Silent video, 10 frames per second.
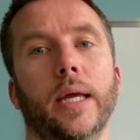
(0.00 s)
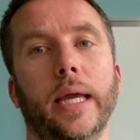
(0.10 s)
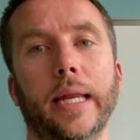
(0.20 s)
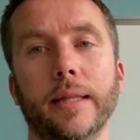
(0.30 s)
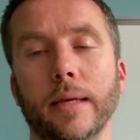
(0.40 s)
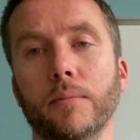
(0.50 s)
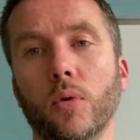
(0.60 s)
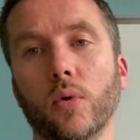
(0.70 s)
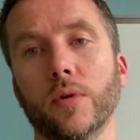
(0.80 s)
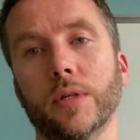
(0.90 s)
anything
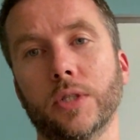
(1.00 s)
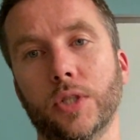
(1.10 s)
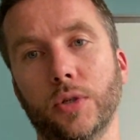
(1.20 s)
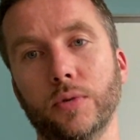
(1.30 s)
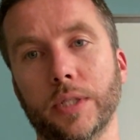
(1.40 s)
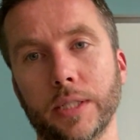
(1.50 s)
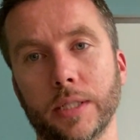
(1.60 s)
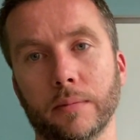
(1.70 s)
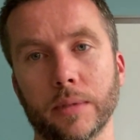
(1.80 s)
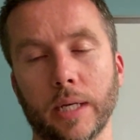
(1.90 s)
more than two
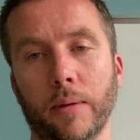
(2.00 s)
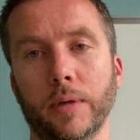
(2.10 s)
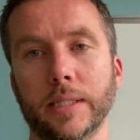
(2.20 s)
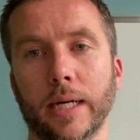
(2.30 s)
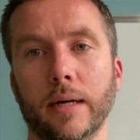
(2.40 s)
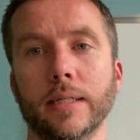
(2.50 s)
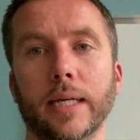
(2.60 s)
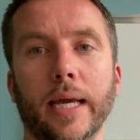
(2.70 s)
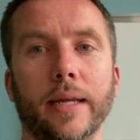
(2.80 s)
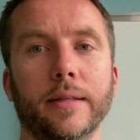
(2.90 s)
systems, and we start to
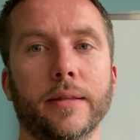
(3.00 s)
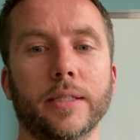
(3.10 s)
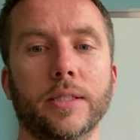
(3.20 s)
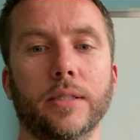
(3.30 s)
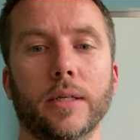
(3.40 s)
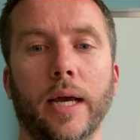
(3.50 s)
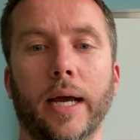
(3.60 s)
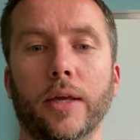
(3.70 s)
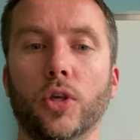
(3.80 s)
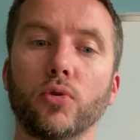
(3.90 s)
get this
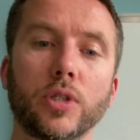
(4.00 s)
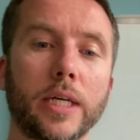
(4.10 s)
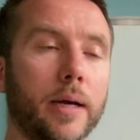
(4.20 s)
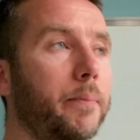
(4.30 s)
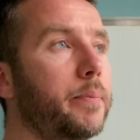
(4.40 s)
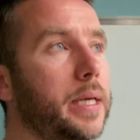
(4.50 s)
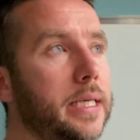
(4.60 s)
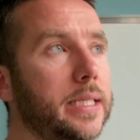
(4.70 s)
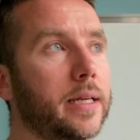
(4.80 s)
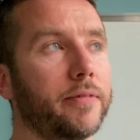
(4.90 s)
hugely
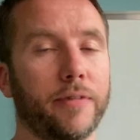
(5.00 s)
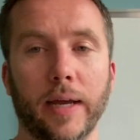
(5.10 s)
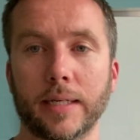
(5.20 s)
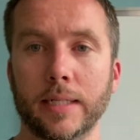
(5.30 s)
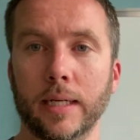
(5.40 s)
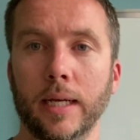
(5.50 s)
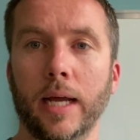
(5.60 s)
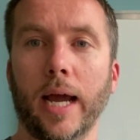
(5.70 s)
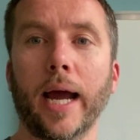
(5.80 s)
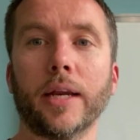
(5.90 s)
competing effect,
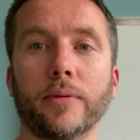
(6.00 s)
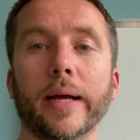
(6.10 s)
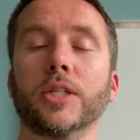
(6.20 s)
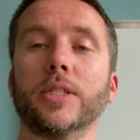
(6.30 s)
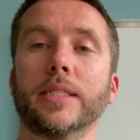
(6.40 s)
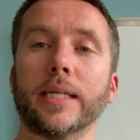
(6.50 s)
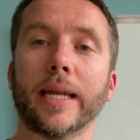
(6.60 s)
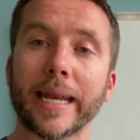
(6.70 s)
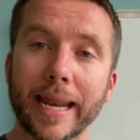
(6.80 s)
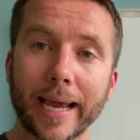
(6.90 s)
and you actually see a
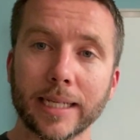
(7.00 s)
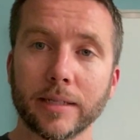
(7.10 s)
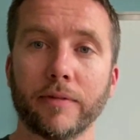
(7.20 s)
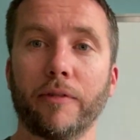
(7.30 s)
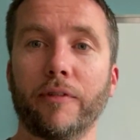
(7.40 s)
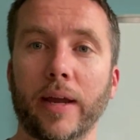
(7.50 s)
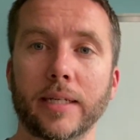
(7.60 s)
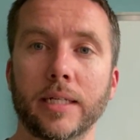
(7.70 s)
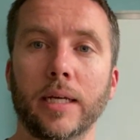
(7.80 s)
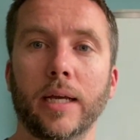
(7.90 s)
negative
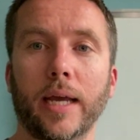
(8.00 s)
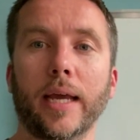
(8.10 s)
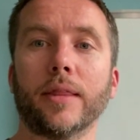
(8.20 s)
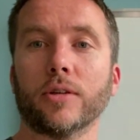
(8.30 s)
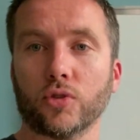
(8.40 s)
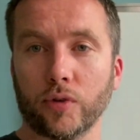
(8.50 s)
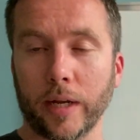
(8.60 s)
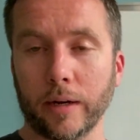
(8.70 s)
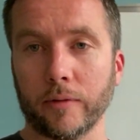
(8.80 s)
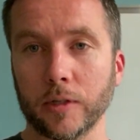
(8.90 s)
effect in the
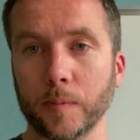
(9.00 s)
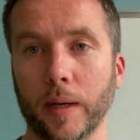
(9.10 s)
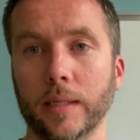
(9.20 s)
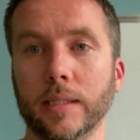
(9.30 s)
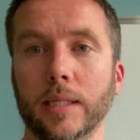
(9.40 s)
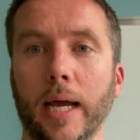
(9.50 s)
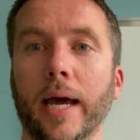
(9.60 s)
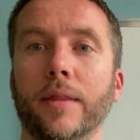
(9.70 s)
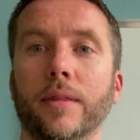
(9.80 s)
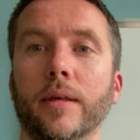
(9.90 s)
training response
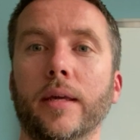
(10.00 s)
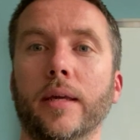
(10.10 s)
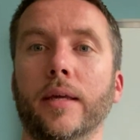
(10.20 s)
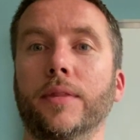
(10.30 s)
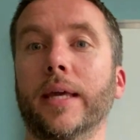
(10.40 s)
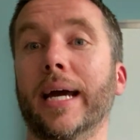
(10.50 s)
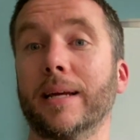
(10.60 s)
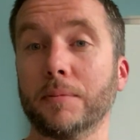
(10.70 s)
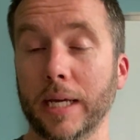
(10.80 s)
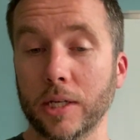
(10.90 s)
and the
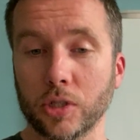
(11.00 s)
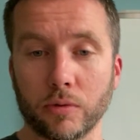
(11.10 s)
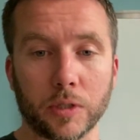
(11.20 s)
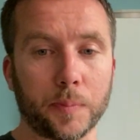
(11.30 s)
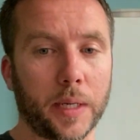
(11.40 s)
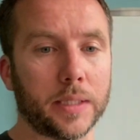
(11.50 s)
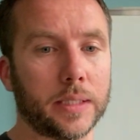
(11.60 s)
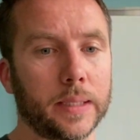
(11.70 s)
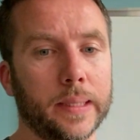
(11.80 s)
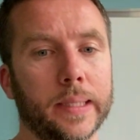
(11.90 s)
adaptation
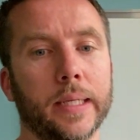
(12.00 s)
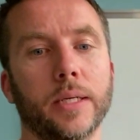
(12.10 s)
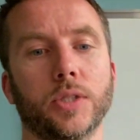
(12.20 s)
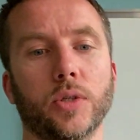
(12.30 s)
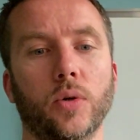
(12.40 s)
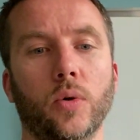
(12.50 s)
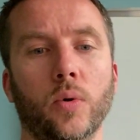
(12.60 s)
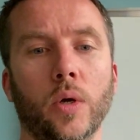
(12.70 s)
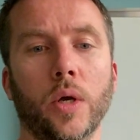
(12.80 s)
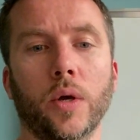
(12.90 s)
response. So